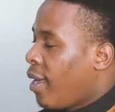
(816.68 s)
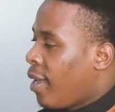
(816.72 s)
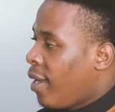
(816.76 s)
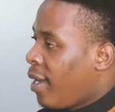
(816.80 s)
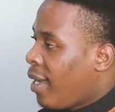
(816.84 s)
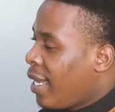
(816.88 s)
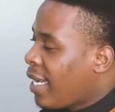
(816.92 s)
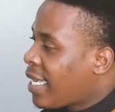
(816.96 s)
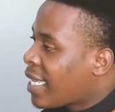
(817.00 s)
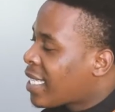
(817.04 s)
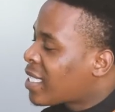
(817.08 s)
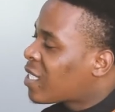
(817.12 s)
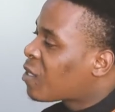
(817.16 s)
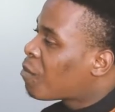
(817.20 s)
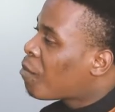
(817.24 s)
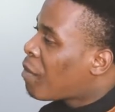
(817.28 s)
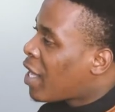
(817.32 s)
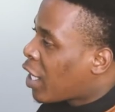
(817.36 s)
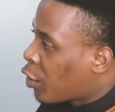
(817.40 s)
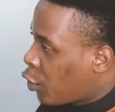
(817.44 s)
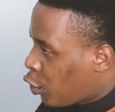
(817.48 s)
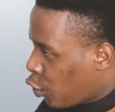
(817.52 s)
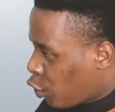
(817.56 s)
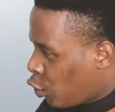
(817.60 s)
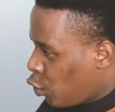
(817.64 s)
let us
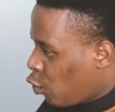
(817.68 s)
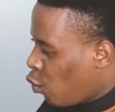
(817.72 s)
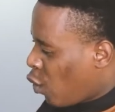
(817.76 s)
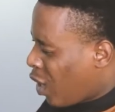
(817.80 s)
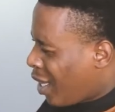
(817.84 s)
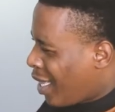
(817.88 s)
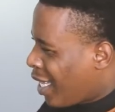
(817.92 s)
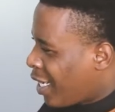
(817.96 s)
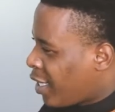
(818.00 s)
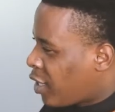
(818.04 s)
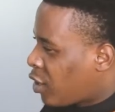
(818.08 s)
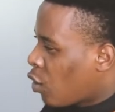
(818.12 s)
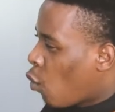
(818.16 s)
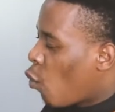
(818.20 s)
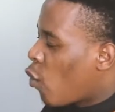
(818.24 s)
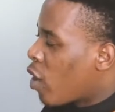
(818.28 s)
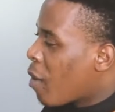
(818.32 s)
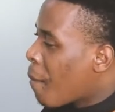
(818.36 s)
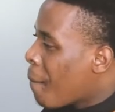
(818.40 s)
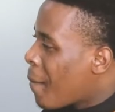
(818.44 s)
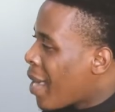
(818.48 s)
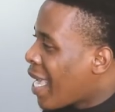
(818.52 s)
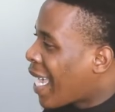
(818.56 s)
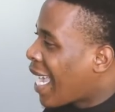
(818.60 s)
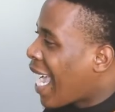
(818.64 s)
make sure that we
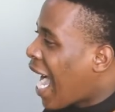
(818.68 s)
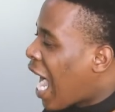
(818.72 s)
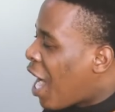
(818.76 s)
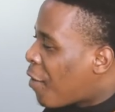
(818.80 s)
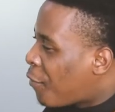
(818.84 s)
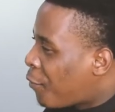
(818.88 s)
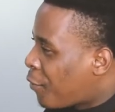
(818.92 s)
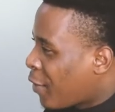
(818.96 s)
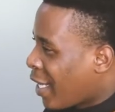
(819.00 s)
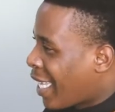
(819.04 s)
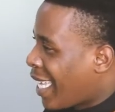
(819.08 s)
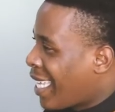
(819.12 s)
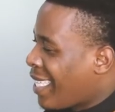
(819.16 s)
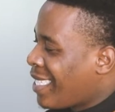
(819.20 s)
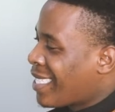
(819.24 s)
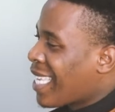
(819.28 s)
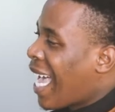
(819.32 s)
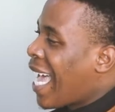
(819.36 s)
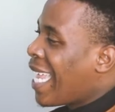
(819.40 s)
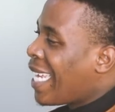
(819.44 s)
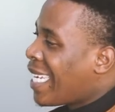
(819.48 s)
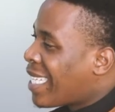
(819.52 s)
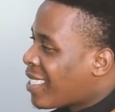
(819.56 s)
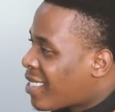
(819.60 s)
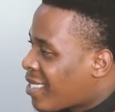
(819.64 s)
make Africans
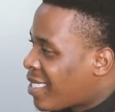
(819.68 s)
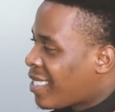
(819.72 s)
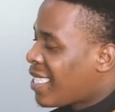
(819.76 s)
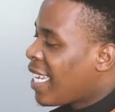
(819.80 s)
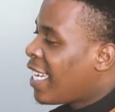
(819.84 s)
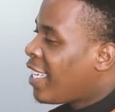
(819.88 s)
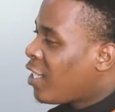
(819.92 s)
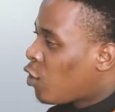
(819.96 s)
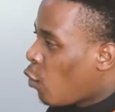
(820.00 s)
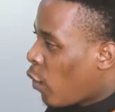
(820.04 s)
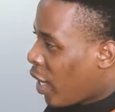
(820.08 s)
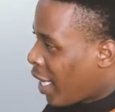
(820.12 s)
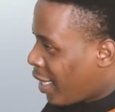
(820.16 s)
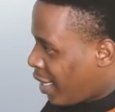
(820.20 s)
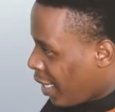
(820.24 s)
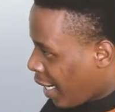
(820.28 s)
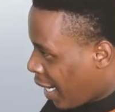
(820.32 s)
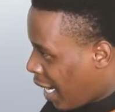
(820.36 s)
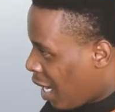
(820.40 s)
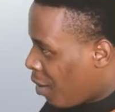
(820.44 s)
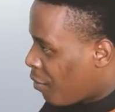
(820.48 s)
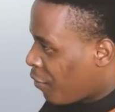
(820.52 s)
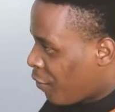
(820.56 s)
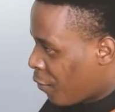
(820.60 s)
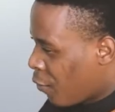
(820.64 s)
understand where they
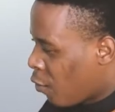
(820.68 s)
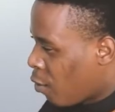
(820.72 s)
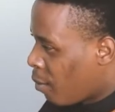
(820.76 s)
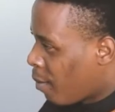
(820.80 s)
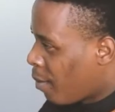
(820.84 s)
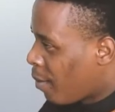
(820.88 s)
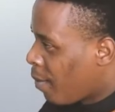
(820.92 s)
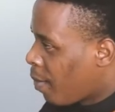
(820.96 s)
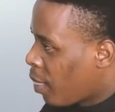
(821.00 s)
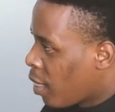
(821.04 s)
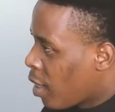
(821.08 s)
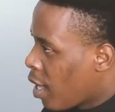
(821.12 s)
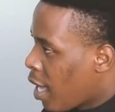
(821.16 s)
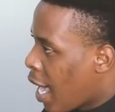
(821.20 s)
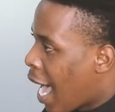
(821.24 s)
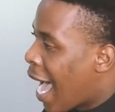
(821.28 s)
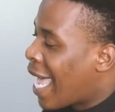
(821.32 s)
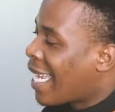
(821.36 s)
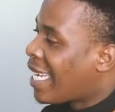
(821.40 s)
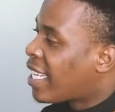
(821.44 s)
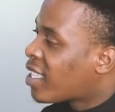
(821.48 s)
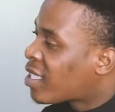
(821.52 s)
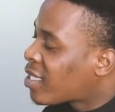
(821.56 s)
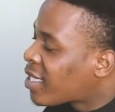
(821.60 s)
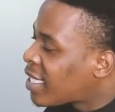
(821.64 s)
come from,
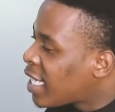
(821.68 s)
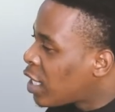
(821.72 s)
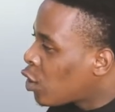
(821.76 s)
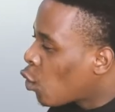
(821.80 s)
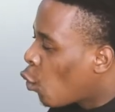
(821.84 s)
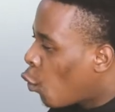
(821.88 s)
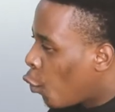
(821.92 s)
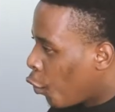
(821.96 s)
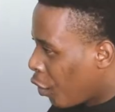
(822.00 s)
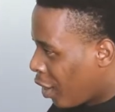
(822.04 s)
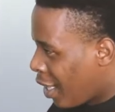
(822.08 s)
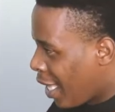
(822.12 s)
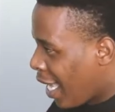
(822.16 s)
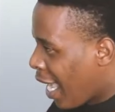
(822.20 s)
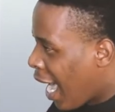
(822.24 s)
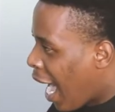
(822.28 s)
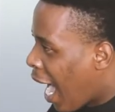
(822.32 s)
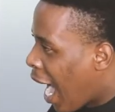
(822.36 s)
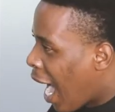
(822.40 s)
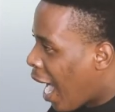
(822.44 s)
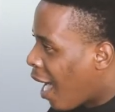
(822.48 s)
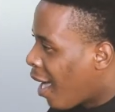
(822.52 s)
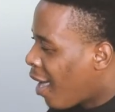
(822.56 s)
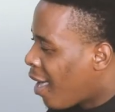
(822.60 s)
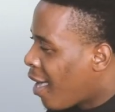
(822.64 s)
understand who they
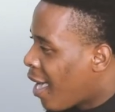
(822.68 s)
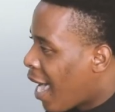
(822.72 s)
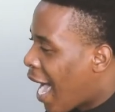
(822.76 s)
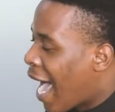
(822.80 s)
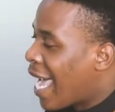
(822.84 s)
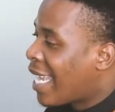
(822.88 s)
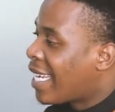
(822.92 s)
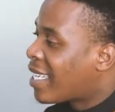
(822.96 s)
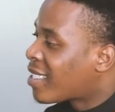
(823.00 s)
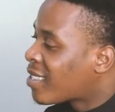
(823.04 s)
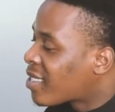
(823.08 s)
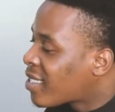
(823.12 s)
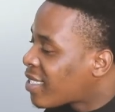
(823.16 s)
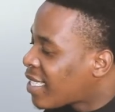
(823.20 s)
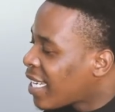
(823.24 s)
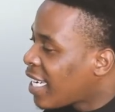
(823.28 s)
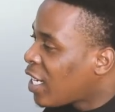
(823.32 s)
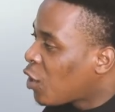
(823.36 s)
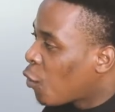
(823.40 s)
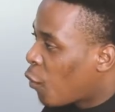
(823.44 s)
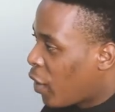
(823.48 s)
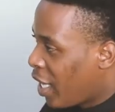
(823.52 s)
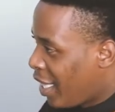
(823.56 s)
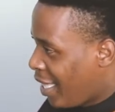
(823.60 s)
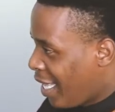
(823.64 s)
are,
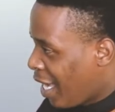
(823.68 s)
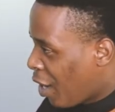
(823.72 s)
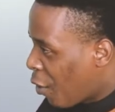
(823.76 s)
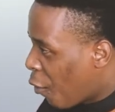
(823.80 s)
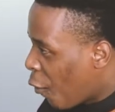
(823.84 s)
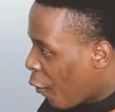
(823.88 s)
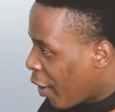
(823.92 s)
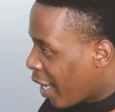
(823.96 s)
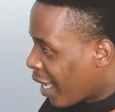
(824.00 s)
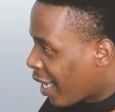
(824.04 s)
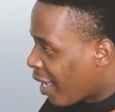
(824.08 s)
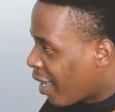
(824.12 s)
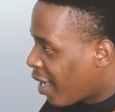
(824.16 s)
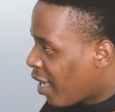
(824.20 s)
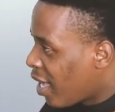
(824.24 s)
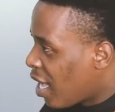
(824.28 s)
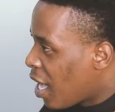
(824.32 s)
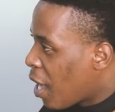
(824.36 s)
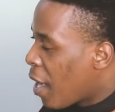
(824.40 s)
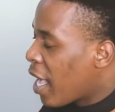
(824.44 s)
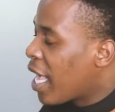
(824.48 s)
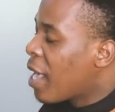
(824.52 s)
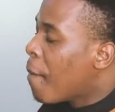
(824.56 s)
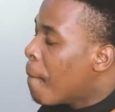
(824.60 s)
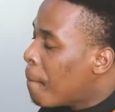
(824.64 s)
understand where they are going,
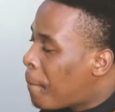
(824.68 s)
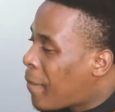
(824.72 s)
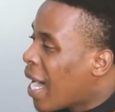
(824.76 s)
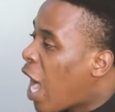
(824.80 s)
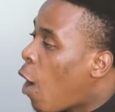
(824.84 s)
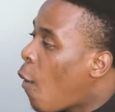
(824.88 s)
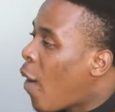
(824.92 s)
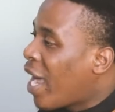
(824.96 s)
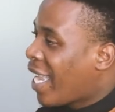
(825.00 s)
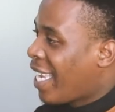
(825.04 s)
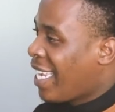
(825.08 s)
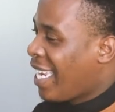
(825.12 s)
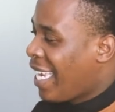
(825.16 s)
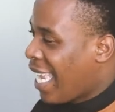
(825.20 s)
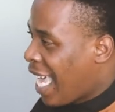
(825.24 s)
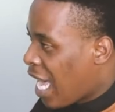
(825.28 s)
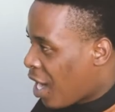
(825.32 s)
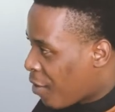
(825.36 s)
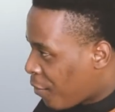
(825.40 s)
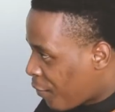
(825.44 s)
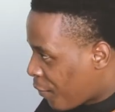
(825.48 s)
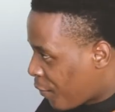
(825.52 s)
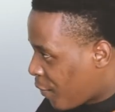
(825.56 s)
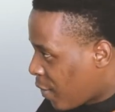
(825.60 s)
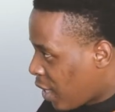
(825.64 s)
empowered
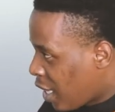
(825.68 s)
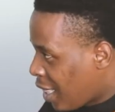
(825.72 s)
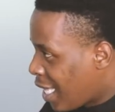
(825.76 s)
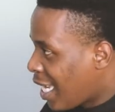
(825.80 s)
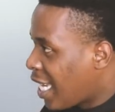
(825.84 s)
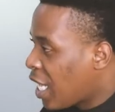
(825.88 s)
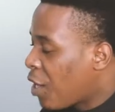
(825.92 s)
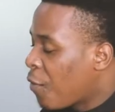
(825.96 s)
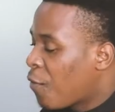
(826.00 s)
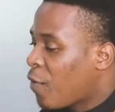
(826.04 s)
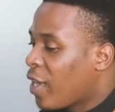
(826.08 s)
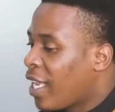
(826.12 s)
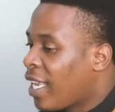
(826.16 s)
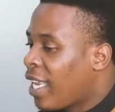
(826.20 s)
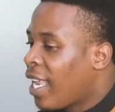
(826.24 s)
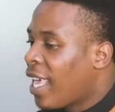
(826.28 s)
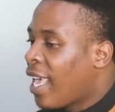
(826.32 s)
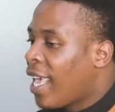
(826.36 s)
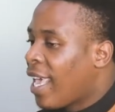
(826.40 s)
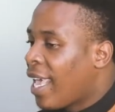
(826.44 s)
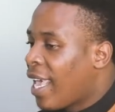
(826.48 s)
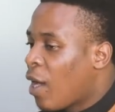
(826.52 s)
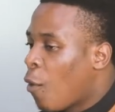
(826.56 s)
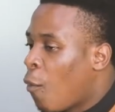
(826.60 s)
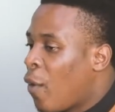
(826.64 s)
enough that
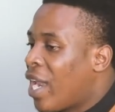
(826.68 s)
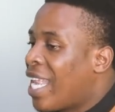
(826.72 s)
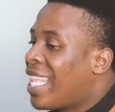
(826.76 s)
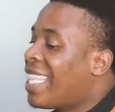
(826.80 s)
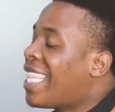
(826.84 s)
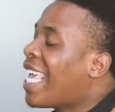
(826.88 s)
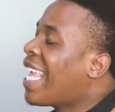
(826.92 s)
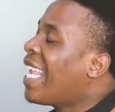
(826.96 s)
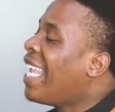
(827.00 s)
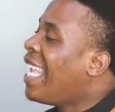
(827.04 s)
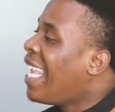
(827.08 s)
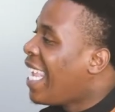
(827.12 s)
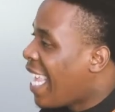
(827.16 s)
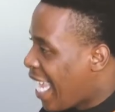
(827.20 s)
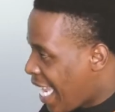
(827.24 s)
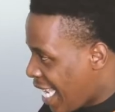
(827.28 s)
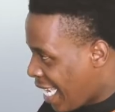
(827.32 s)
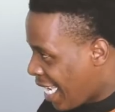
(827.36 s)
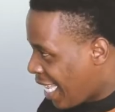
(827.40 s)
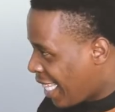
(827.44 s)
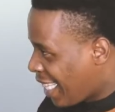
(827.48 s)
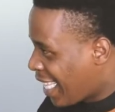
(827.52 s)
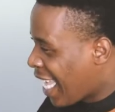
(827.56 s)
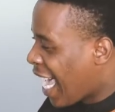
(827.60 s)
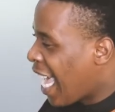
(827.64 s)
even when they
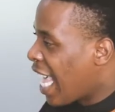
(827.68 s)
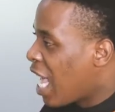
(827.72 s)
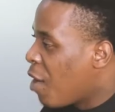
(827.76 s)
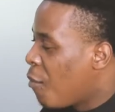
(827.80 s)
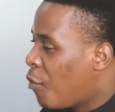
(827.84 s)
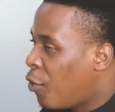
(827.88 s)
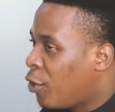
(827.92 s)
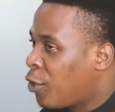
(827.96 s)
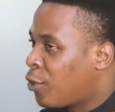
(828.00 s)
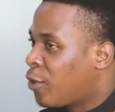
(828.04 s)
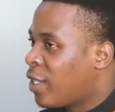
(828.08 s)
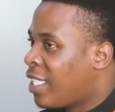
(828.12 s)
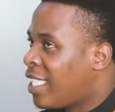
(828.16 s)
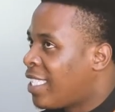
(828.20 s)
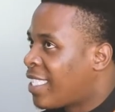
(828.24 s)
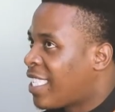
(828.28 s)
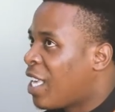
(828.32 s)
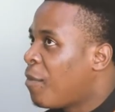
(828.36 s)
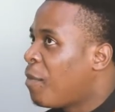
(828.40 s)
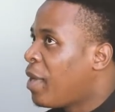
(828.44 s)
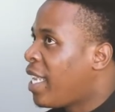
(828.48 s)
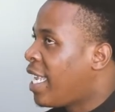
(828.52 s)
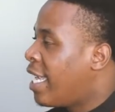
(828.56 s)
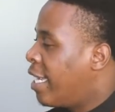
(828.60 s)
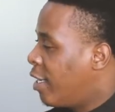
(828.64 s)
learn, they are able to
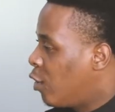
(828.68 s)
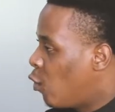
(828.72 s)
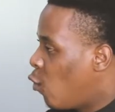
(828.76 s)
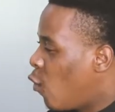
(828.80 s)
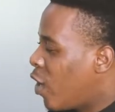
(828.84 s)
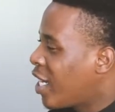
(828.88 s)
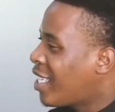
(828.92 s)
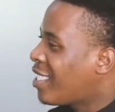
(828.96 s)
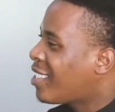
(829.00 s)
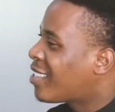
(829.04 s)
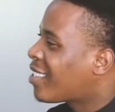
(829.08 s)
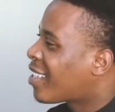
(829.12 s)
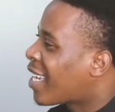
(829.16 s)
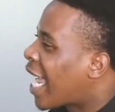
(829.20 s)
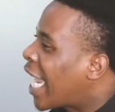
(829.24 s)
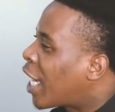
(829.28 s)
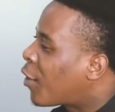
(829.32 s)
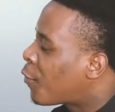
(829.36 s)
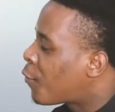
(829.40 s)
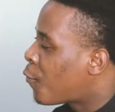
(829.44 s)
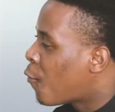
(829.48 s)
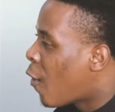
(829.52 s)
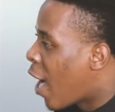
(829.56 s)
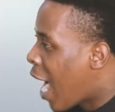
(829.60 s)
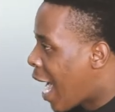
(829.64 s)
disseminate what is right
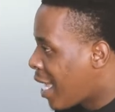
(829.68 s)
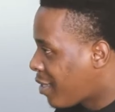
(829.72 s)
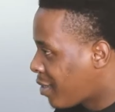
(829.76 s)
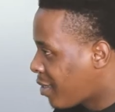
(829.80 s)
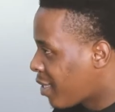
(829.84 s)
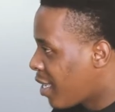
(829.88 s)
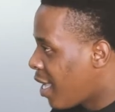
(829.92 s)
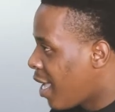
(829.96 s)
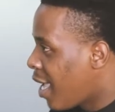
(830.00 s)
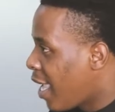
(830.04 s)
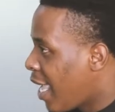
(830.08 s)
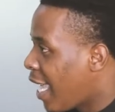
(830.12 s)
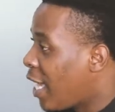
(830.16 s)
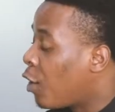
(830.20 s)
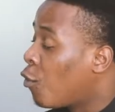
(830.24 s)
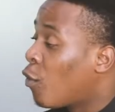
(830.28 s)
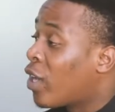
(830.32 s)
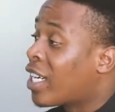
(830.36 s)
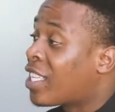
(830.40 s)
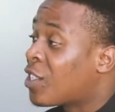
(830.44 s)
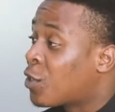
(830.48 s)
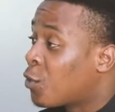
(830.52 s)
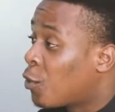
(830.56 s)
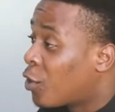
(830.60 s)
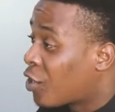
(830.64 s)
for us and
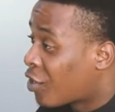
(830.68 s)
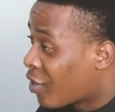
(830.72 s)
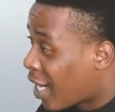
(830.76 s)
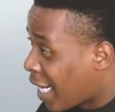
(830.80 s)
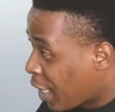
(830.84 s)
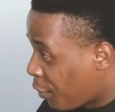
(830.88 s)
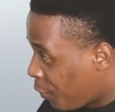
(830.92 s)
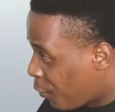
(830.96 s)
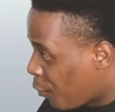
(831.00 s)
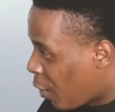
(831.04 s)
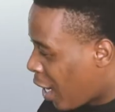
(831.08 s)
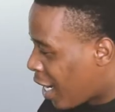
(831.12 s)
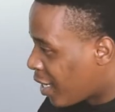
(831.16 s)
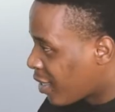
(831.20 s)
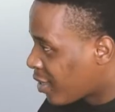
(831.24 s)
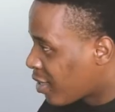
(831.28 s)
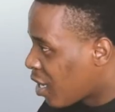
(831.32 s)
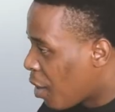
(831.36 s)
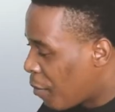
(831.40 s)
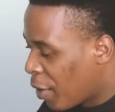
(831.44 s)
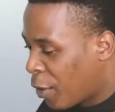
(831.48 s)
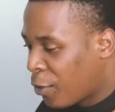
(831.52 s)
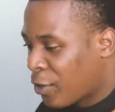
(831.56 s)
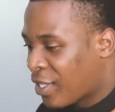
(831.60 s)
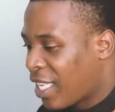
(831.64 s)
what is not right for us.
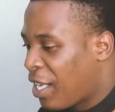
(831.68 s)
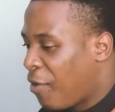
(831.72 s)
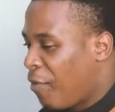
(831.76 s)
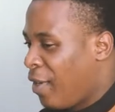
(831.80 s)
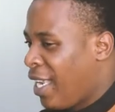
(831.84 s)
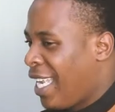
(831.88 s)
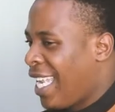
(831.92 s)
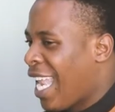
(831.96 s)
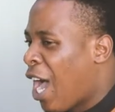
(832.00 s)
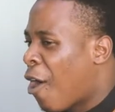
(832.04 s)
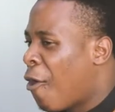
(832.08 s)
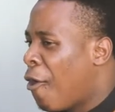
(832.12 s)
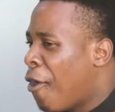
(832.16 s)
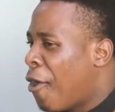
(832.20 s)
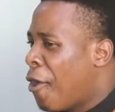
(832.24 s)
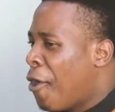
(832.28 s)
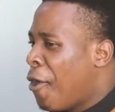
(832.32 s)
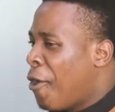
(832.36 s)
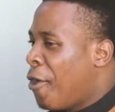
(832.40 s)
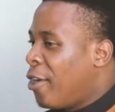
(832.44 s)
Because even now,